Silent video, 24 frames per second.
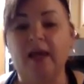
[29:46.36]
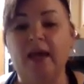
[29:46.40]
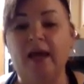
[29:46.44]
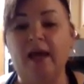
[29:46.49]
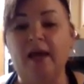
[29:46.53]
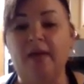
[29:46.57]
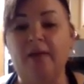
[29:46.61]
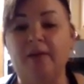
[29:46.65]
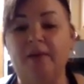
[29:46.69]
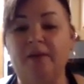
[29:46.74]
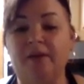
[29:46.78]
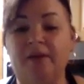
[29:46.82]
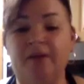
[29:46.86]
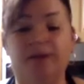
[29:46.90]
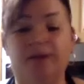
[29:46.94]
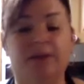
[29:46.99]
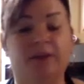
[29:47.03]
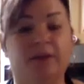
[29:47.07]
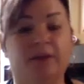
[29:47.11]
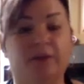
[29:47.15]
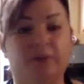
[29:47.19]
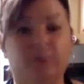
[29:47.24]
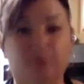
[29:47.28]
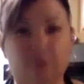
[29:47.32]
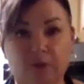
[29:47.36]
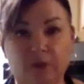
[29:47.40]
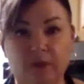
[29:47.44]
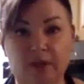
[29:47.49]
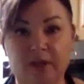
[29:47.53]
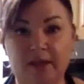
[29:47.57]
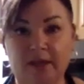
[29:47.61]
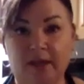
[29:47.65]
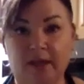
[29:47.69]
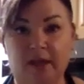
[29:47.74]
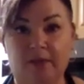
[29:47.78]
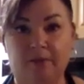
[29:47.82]
Epicure can
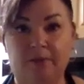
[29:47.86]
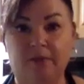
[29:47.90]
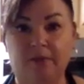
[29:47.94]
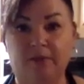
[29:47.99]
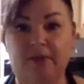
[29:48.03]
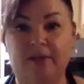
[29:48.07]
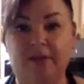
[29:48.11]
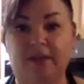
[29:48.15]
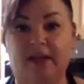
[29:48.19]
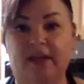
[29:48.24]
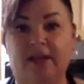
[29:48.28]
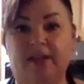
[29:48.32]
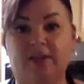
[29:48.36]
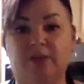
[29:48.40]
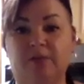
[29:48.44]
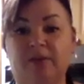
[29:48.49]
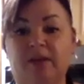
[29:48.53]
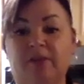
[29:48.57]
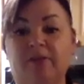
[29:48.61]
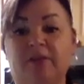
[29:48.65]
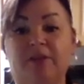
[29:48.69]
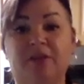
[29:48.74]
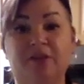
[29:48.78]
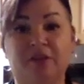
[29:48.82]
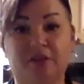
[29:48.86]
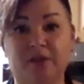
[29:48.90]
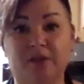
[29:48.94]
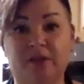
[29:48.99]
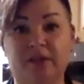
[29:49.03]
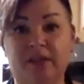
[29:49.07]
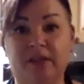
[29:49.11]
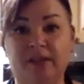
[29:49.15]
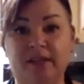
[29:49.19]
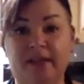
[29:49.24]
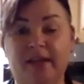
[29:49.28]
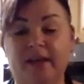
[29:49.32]
really help you with that because we have a
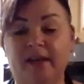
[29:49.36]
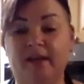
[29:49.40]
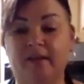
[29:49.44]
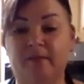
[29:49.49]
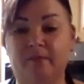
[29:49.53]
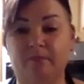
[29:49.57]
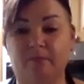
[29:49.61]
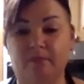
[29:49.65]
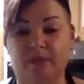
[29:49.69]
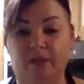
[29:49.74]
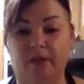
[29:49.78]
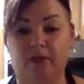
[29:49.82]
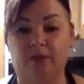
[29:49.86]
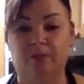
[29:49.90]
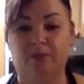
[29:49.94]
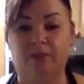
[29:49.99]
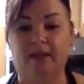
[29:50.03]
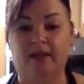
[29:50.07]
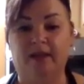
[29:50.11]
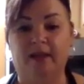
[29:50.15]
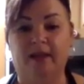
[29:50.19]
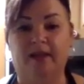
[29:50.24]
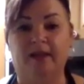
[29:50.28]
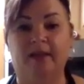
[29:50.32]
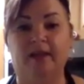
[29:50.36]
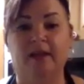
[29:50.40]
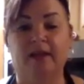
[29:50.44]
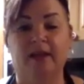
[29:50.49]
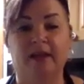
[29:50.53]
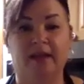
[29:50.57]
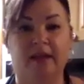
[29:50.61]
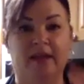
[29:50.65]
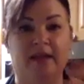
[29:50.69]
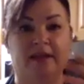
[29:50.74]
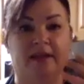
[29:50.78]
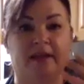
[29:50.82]
30 day meal plan.
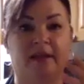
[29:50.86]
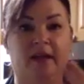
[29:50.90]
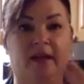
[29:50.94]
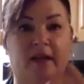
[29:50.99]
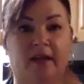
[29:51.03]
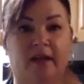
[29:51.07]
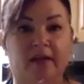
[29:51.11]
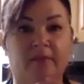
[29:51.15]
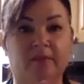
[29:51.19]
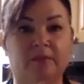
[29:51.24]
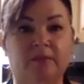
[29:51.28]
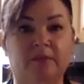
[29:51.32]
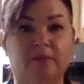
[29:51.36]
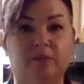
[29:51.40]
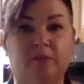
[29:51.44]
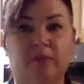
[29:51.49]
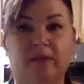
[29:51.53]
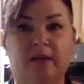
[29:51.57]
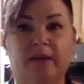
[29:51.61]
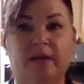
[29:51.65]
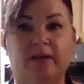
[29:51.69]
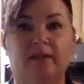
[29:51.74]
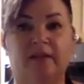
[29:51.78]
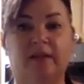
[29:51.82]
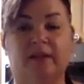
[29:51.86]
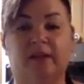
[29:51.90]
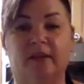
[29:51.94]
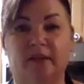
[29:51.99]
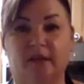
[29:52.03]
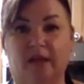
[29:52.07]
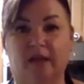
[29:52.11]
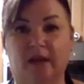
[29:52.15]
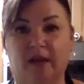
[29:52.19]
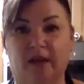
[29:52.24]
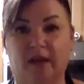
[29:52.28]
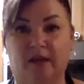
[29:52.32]
It comes with
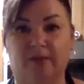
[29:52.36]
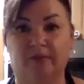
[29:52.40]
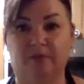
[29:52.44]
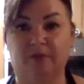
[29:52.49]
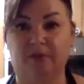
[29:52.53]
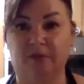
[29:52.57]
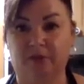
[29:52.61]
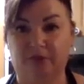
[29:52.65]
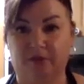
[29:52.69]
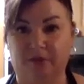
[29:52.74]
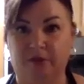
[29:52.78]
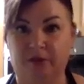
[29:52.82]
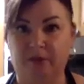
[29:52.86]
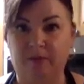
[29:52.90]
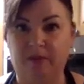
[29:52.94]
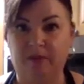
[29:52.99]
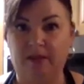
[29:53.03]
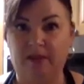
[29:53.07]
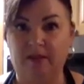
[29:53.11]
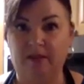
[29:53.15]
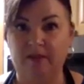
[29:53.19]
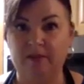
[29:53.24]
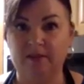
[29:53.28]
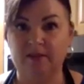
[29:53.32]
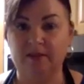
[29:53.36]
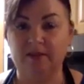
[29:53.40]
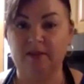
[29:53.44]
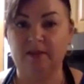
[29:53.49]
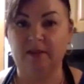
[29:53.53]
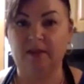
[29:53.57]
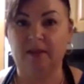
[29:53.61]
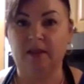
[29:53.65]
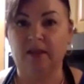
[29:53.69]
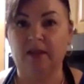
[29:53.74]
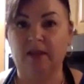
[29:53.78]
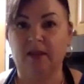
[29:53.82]
um, 30 meals.
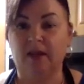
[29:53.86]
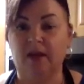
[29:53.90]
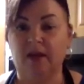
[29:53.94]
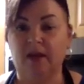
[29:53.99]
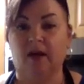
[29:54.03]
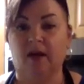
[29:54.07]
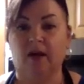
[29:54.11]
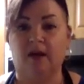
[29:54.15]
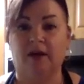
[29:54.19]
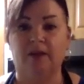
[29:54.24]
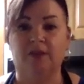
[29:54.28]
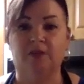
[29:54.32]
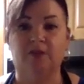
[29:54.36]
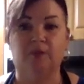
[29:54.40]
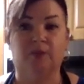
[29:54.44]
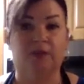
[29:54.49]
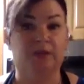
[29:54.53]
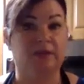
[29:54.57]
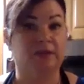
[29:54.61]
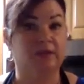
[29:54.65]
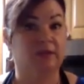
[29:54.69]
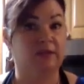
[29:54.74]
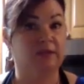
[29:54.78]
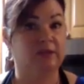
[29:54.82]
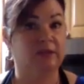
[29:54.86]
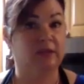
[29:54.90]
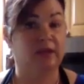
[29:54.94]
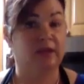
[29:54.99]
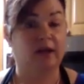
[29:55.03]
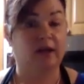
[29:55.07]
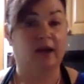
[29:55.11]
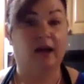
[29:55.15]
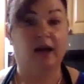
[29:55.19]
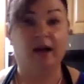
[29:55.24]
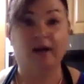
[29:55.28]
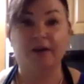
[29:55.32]
Ours works out to
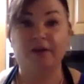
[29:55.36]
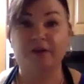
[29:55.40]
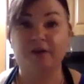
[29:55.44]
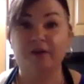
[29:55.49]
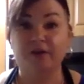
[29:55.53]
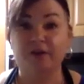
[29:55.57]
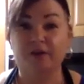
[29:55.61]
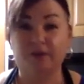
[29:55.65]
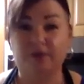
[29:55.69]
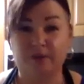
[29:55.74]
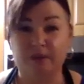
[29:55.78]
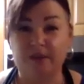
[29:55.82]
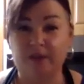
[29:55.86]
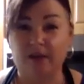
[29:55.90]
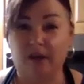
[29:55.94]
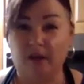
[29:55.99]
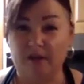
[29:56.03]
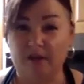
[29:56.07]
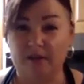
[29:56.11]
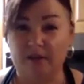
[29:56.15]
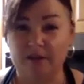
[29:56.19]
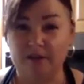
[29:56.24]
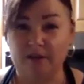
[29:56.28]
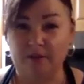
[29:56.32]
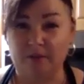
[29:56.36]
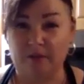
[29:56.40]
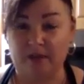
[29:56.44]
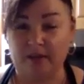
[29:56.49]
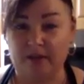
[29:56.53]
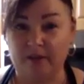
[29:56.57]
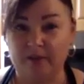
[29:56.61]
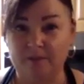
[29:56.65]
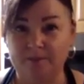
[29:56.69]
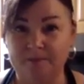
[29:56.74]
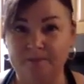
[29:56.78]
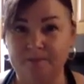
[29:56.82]
under $3 a
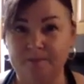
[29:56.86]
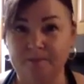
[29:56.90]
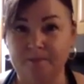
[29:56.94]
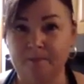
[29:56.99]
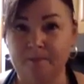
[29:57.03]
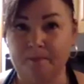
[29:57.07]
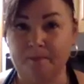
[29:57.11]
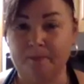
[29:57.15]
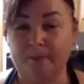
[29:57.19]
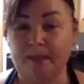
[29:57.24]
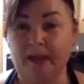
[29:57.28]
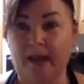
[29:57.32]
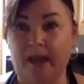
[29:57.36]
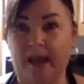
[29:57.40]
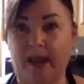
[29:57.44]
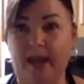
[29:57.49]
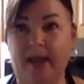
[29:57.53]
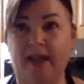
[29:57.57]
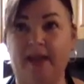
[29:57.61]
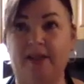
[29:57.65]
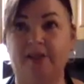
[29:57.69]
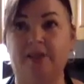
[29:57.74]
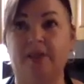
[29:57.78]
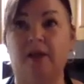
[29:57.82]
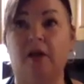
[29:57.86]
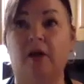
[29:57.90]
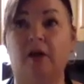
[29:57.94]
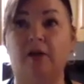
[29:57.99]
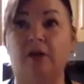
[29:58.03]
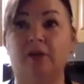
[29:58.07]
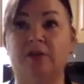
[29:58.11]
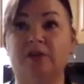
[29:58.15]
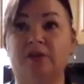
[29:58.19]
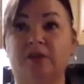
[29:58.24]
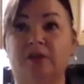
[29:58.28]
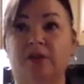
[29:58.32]
meal and
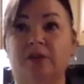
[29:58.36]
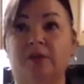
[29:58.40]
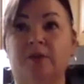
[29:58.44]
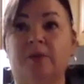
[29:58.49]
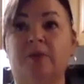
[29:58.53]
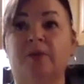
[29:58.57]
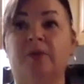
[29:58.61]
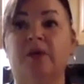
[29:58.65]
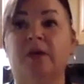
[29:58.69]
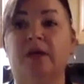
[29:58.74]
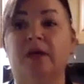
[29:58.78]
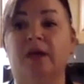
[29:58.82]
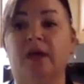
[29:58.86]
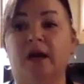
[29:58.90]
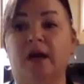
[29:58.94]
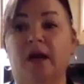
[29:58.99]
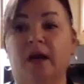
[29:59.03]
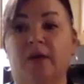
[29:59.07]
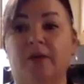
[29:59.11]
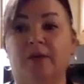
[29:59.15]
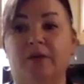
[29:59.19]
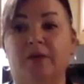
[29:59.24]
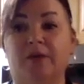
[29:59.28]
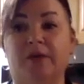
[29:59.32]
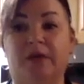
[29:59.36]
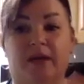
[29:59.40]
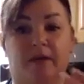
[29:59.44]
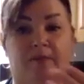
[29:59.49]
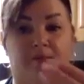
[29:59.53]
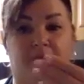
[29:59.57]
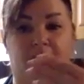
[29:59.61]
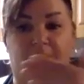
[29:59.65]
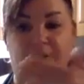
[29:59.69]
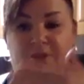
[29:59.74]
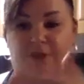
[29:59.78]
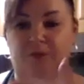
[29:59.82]
also um, you get a
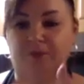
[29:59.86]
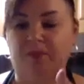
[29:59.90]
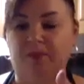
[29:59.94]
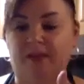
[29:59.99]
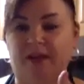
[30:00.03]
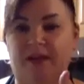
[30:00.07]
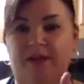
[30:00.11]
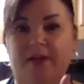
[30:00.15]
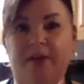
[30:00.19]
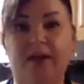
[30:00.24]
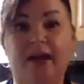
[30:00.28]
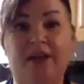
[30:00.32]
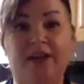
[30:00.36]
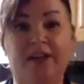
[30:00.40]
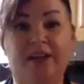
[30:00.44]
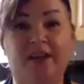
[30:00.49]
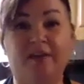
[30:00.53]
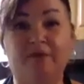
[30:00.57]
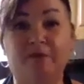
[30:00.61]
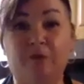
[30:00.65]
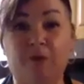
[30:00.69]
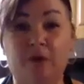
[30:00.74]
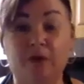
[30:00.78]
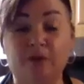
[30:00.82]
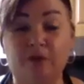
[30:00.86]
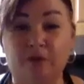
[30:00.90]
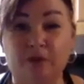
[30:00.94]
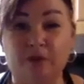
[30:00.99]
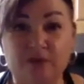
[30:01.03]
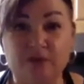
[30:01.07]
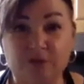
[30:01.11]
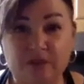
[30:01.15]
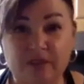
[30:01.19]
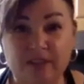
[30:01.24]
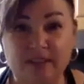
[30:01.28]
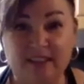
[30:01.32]
menu planner and you get four
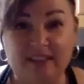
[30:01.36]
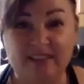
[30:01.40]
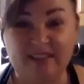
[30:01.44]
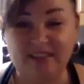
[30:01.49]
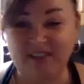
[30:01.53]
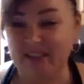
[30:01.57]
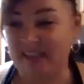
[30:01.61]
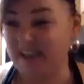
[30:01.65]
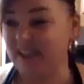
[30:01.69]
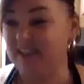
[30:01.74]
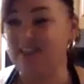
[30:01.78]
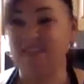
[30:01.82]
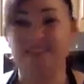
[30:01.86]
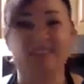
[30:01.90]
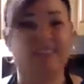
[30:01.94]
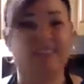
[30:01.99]
grocery lists it